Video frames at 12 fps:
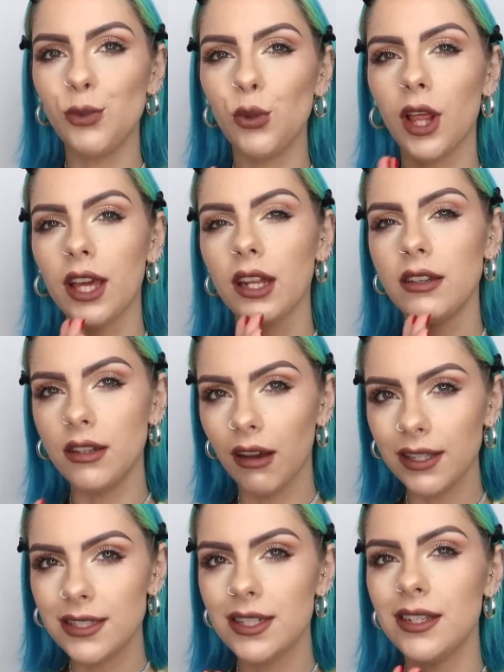more like
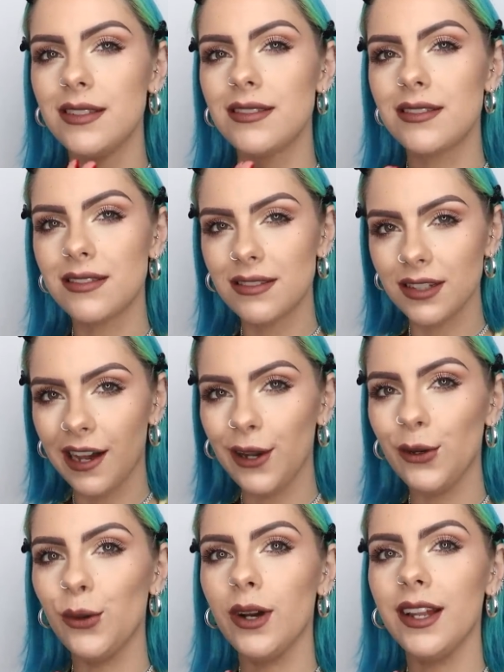90s
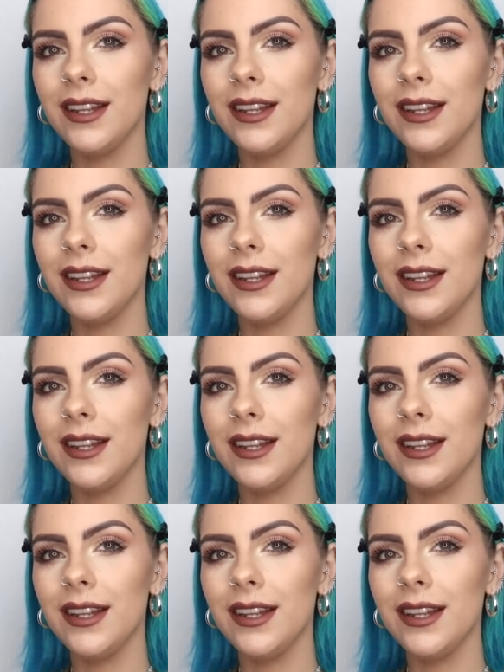style